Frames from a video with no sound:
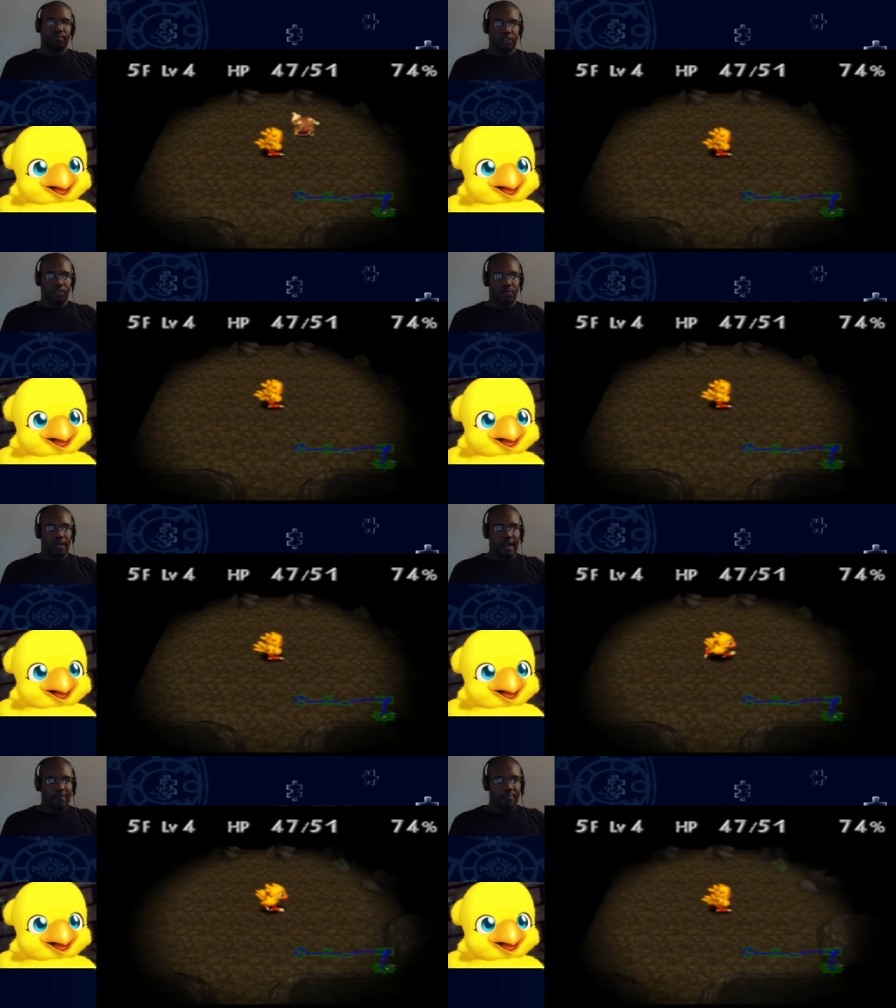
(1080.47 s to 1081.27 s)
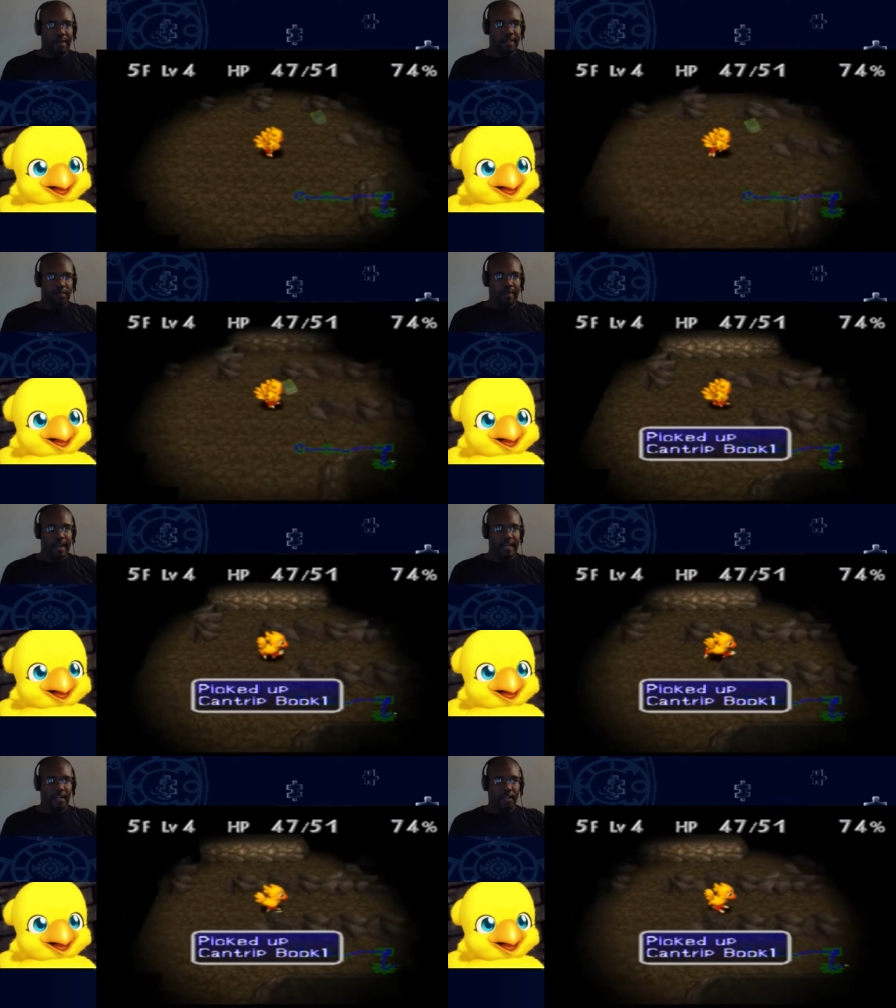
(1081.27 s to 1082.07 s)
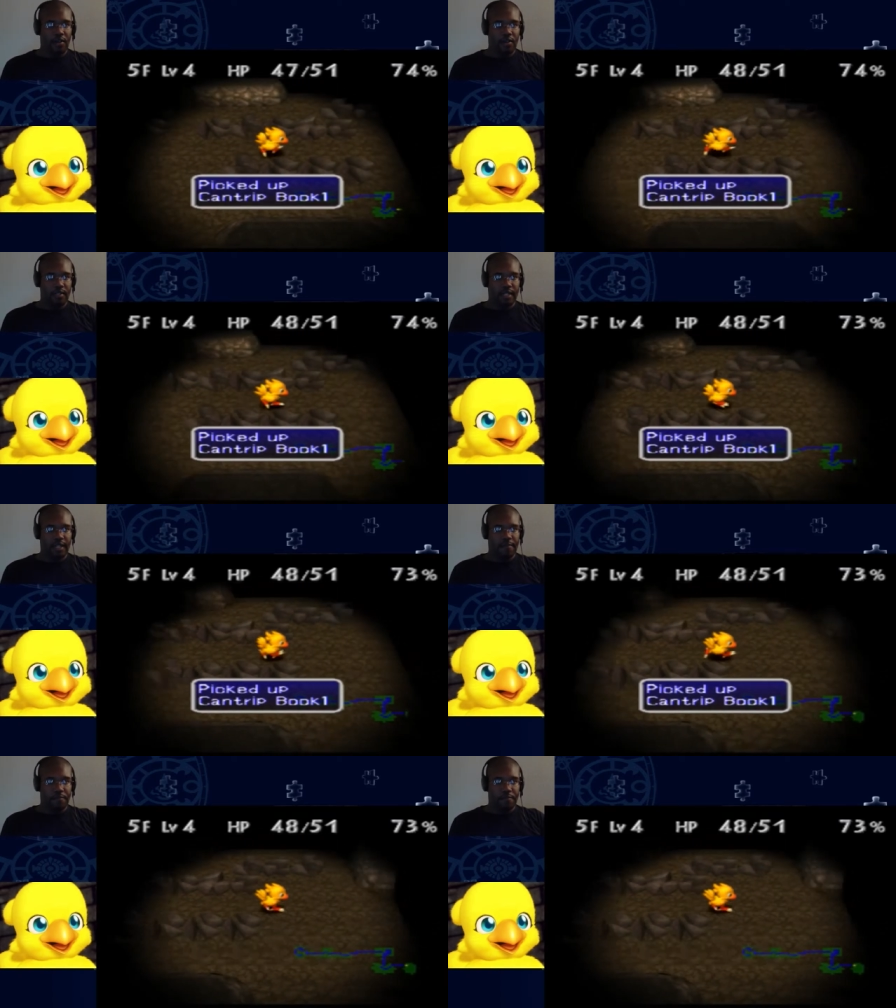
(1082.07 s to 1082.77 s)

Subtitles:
So we haven't picked up any claws yet.